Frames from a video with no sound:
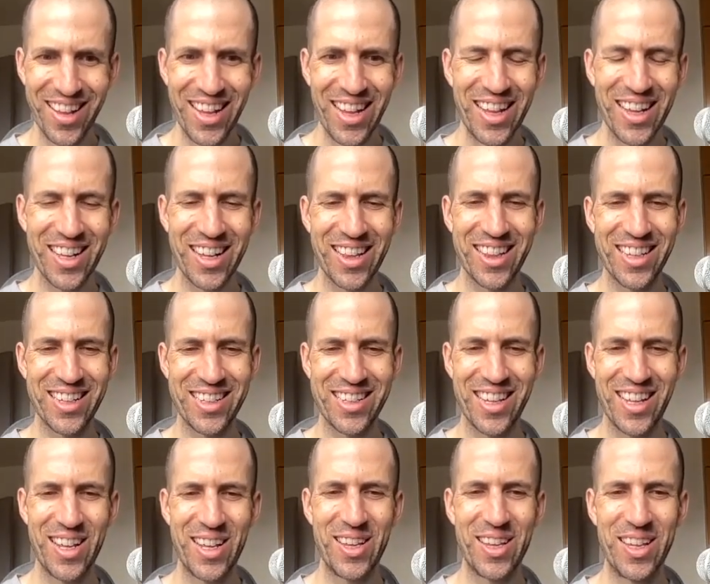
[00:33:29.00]
Look at this
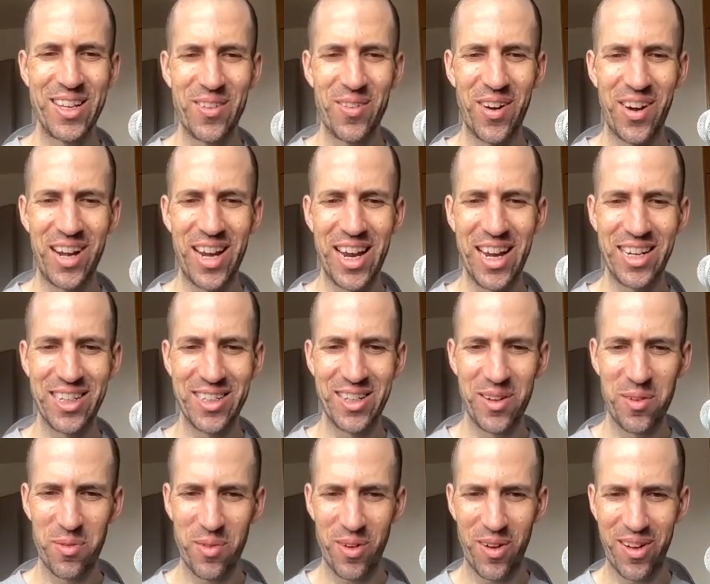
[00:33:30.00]
this very Asian
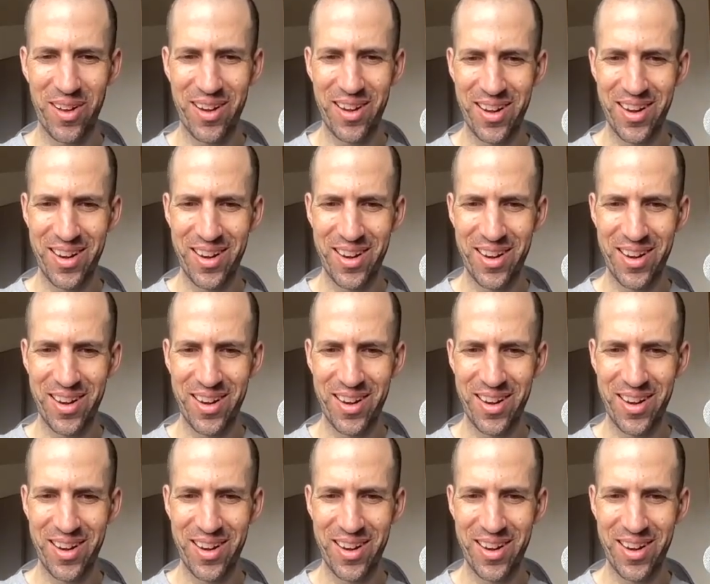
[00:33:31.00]
font.